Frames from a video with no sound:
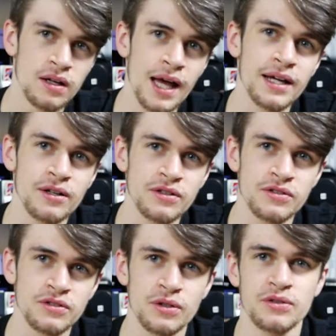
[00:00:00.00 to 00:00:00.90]
Hey
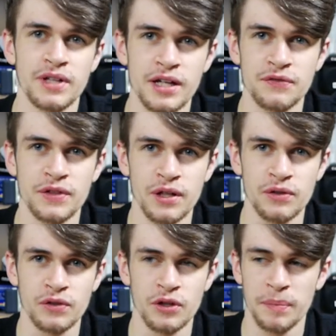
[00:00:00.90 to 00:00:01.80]
guys, so today's video
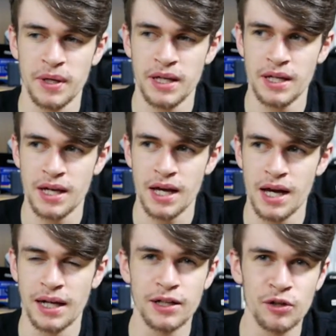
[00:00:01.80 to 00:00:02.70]
is going to be
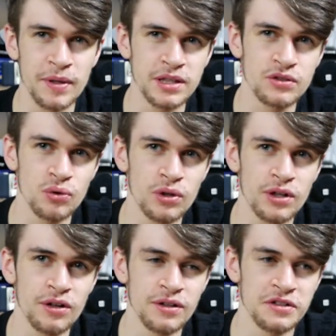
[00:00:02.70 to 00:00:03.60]
a little bit
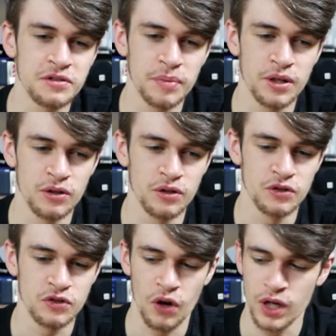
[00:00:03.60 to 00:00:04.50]
disorganized
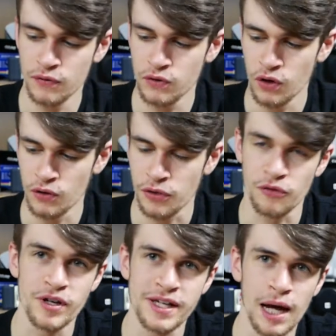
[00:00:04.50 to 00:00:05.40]
because I have got
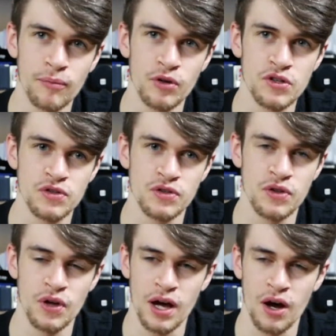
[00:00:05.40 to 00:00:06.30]
3 cameras
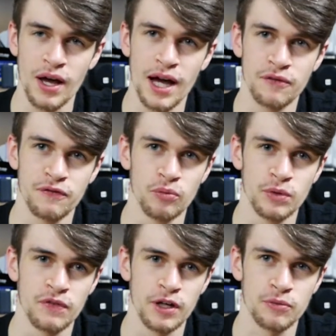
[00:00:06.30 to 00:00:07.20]
that I had film
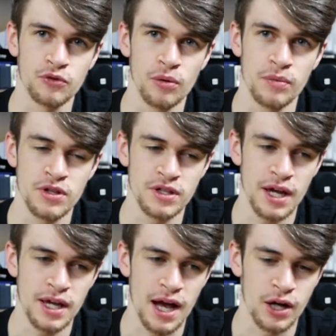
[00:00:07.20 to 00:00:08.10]
developed from the other
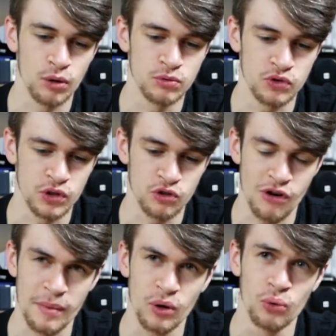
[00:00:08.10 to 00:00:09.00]
day, and I'm just going to
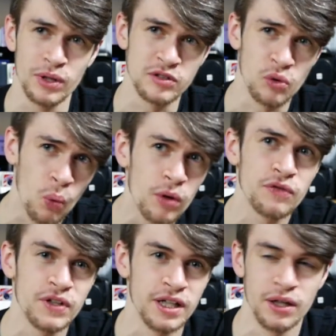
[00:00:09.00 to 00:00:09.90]
cram it all into one
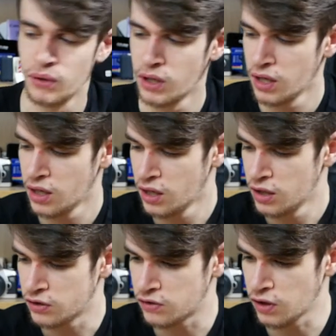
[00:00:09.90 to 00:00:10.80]
video.
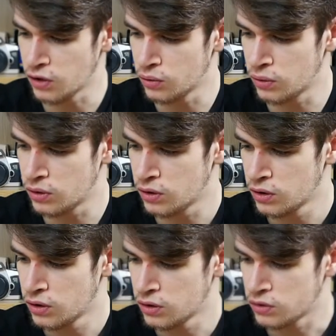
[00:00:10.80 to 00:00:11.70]
So
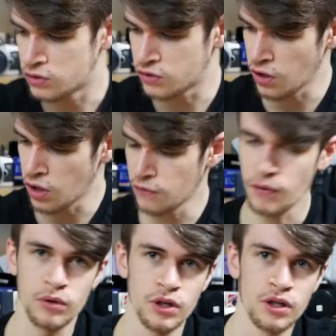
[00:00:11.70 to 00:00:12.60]
to start off,
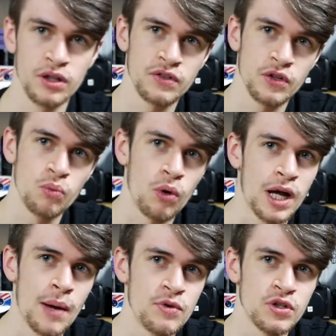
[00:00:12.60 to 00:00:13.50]
I'm going to tell you what
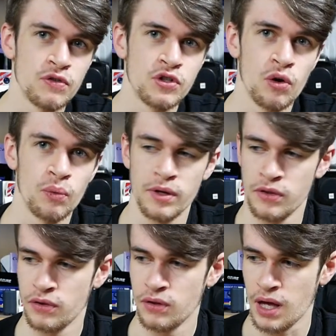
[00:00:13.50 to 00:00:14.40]
cameras I've shot
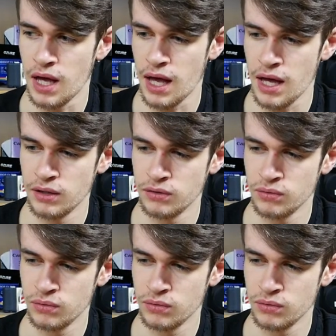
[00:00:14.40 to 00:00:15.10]
with and